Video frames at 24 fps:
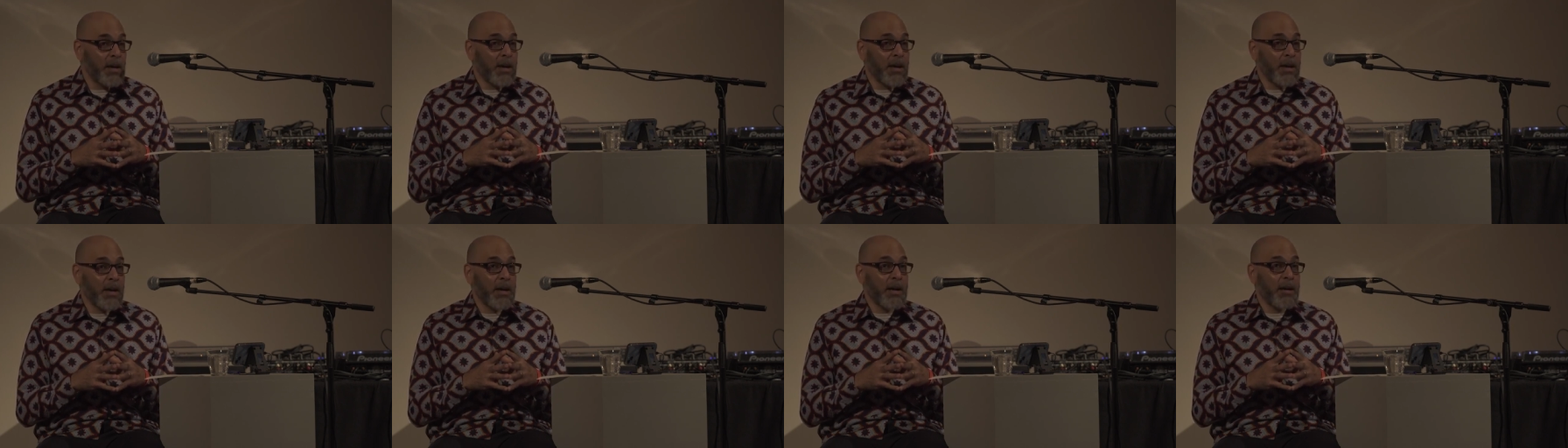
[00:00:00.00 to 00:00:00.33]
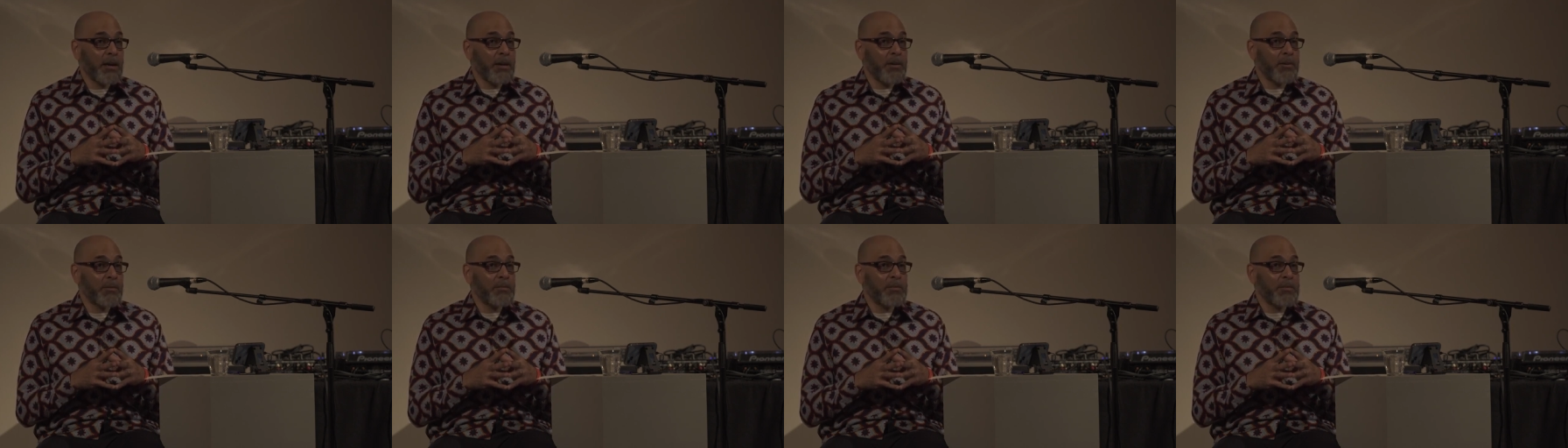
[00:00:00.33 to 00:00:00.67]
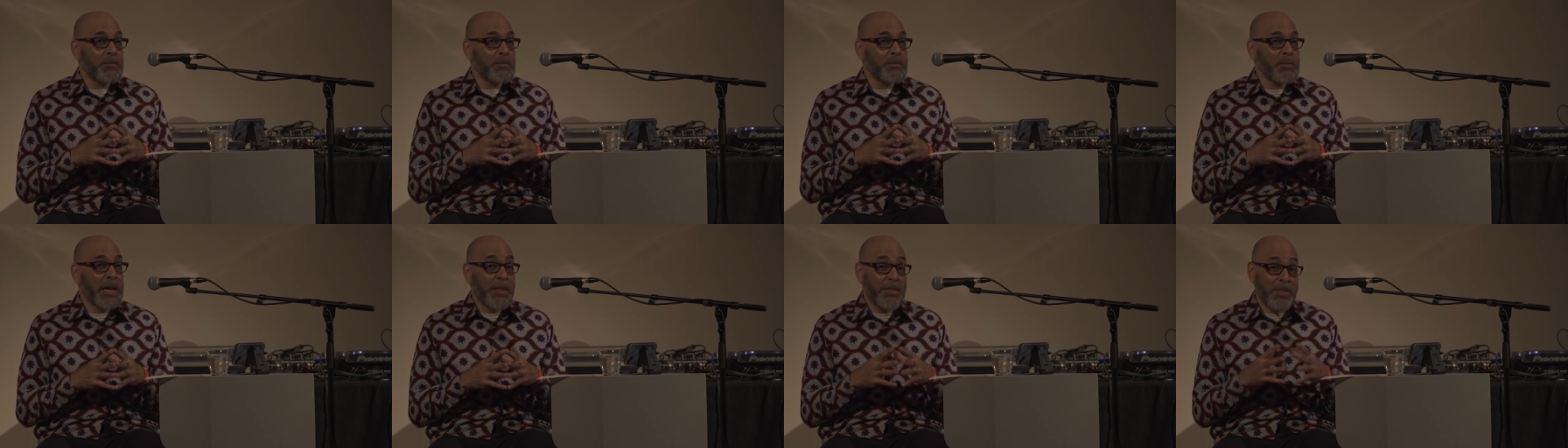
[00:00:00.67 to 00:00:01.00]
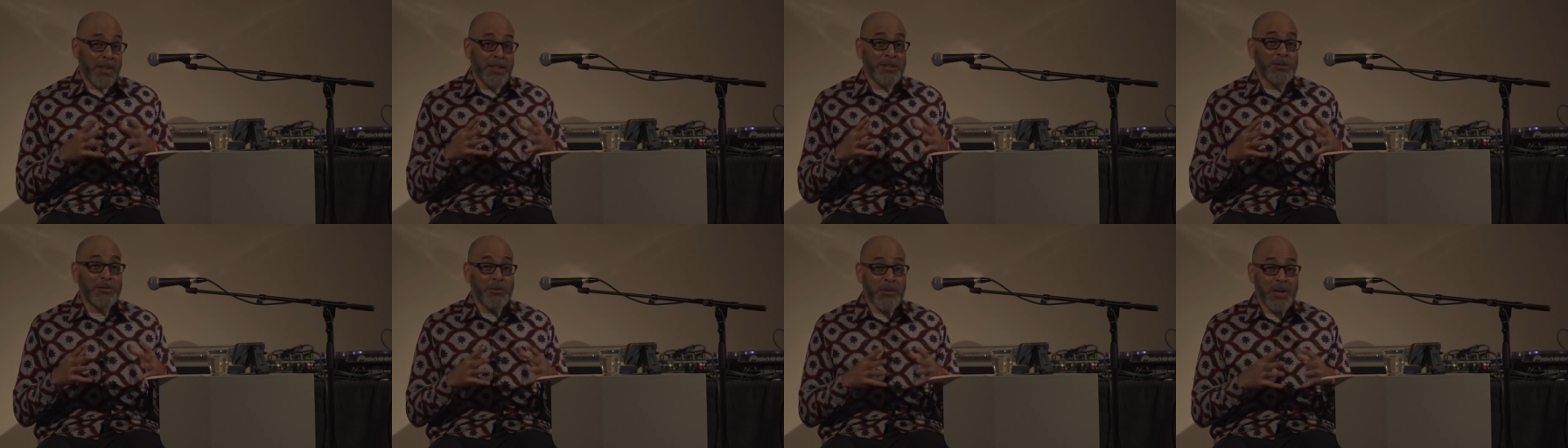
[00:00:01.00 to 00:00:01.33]
Um, I
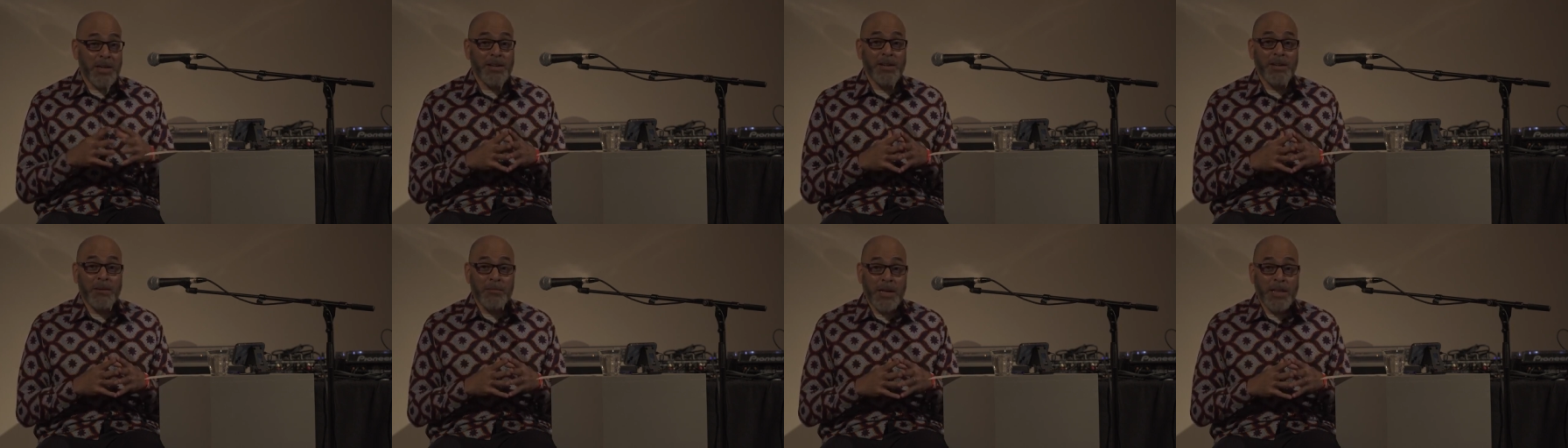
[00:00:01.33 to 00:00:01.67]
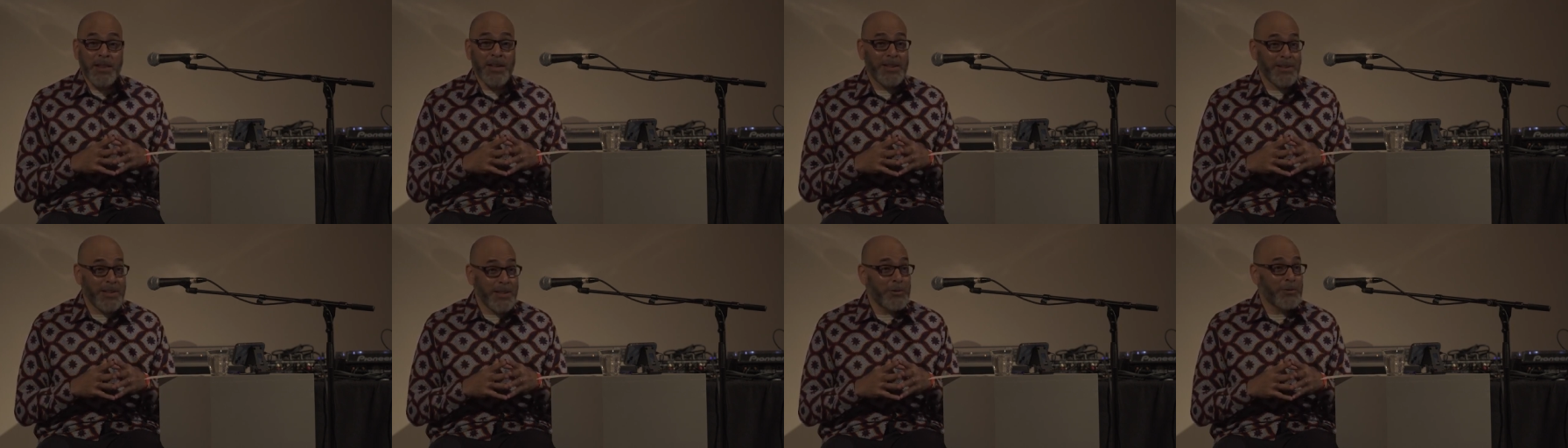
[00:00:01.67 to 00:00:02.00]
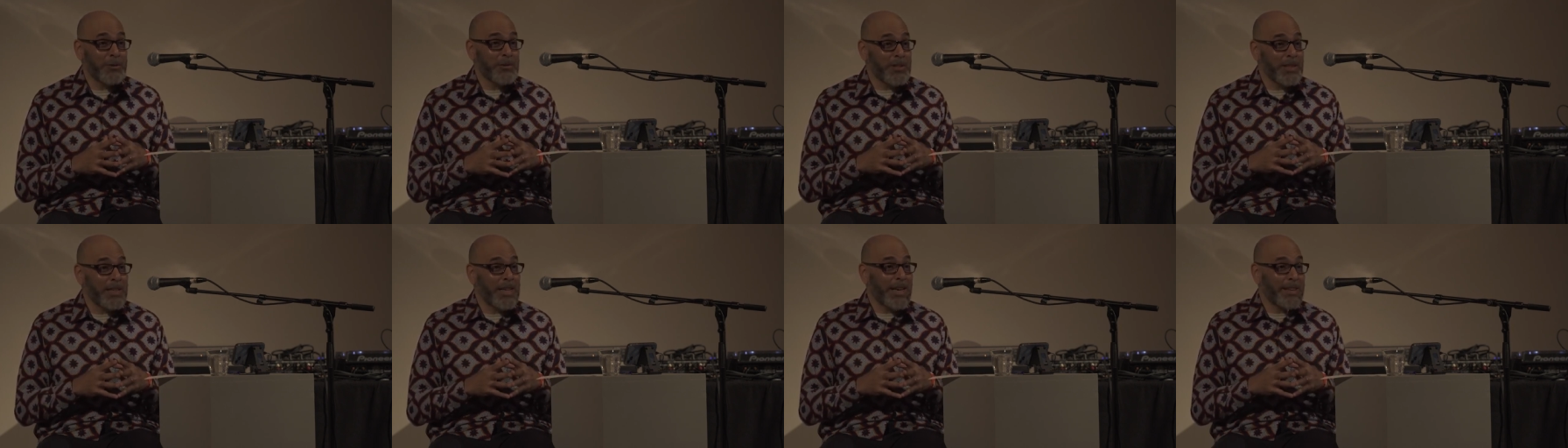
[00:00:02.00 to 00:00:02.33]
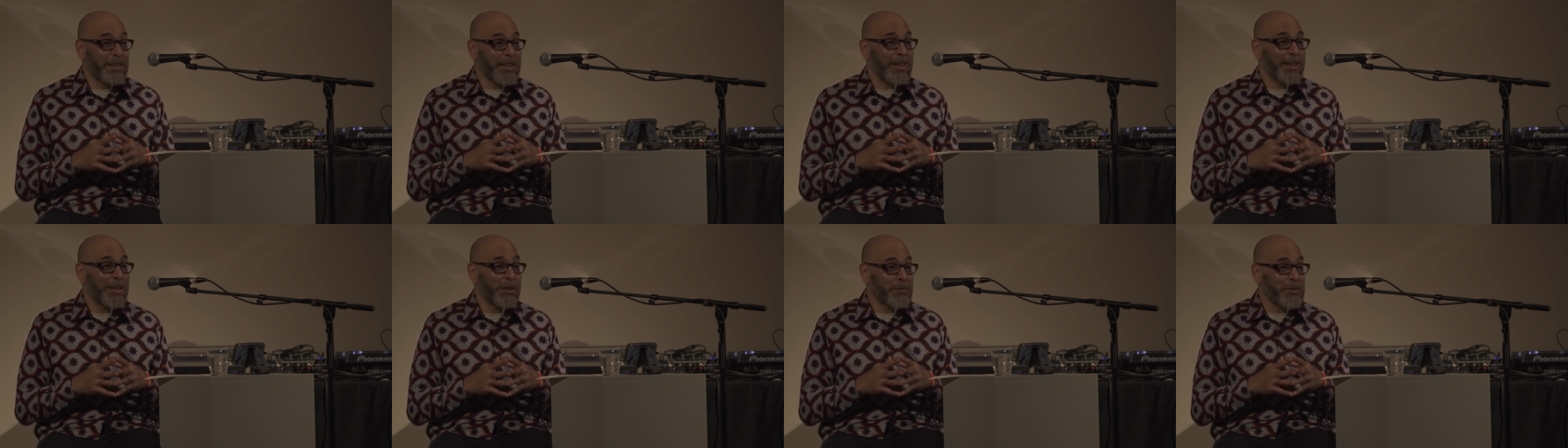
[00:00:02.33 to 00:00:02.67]
think straight up, I think literally, I
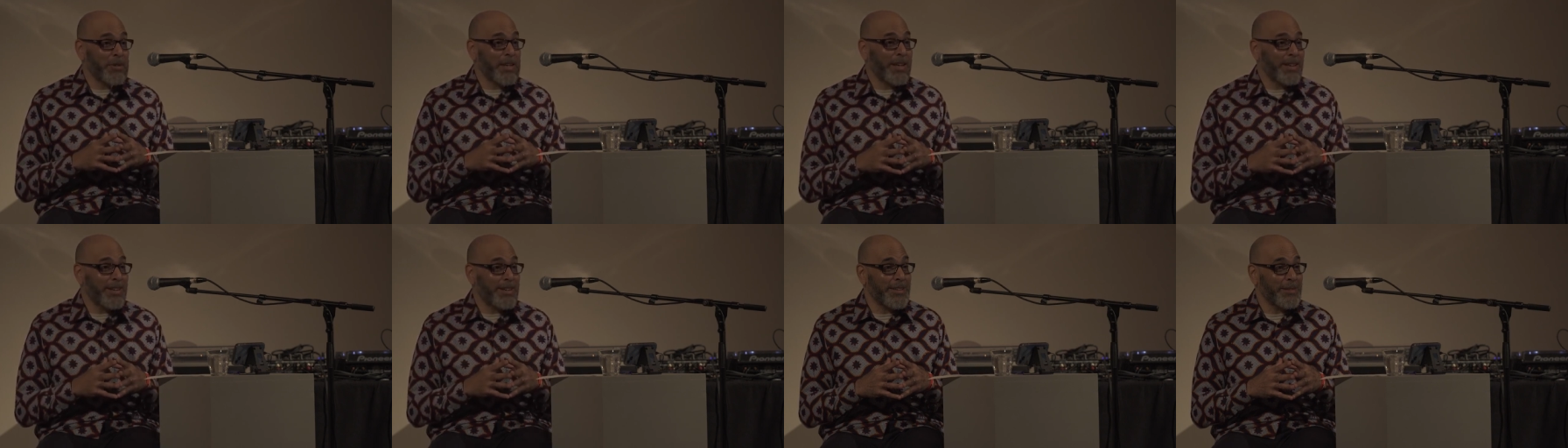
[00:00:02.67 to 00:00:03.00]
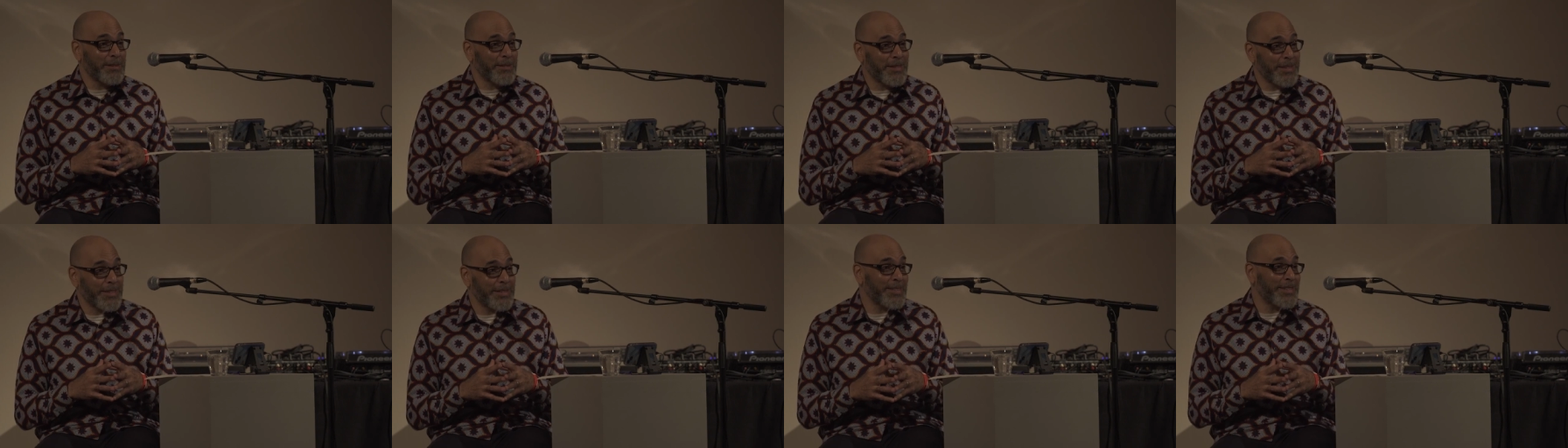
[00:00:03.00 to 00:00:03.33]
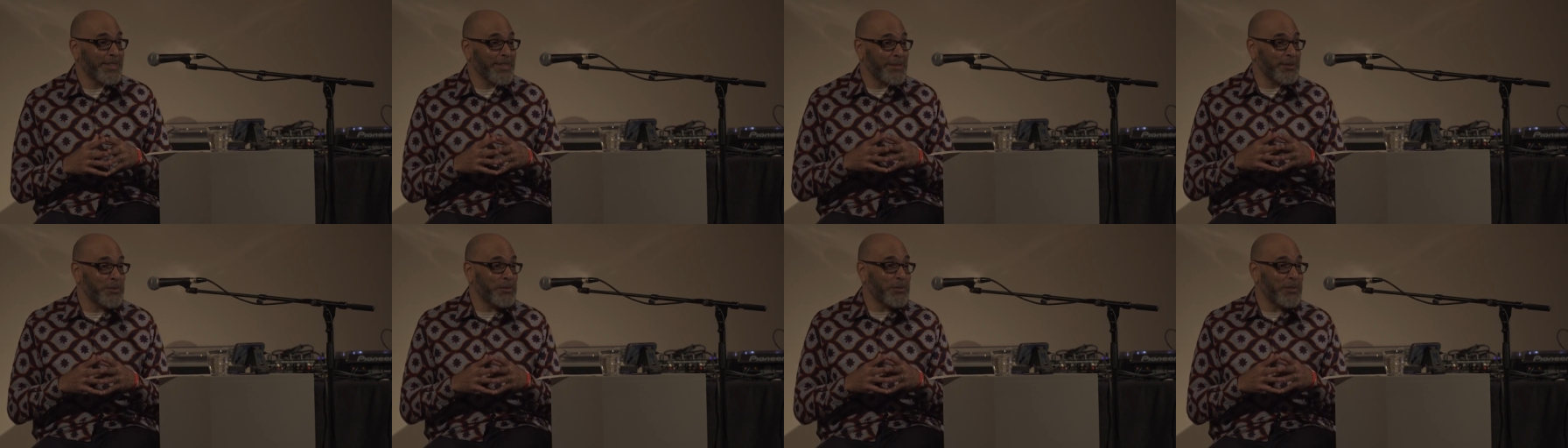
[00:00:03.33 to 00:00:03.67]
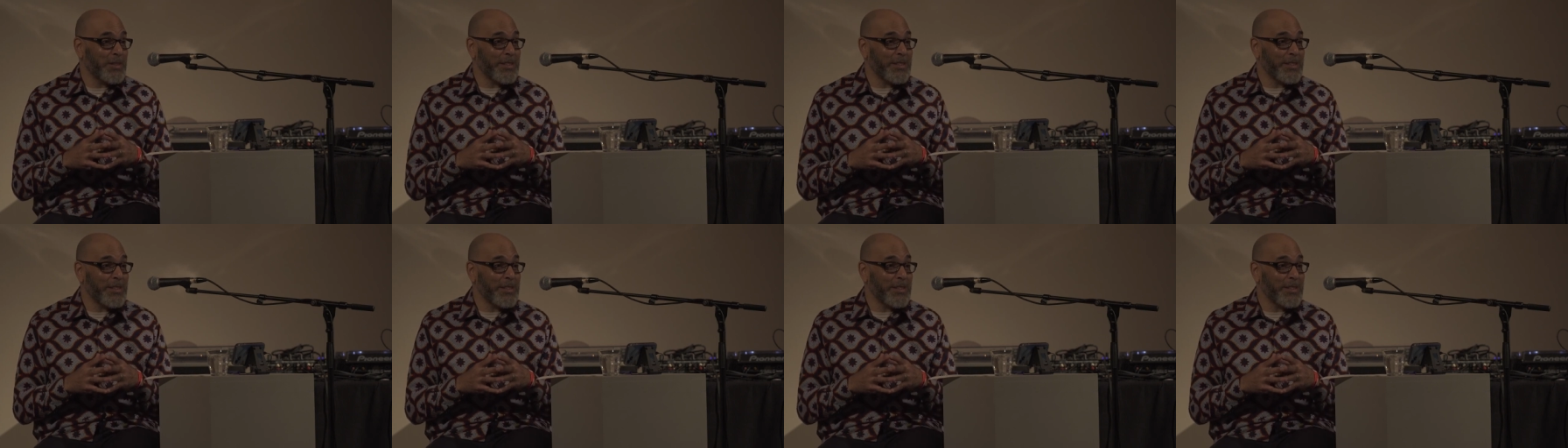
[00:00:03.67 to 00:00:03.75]
think it created a, a, a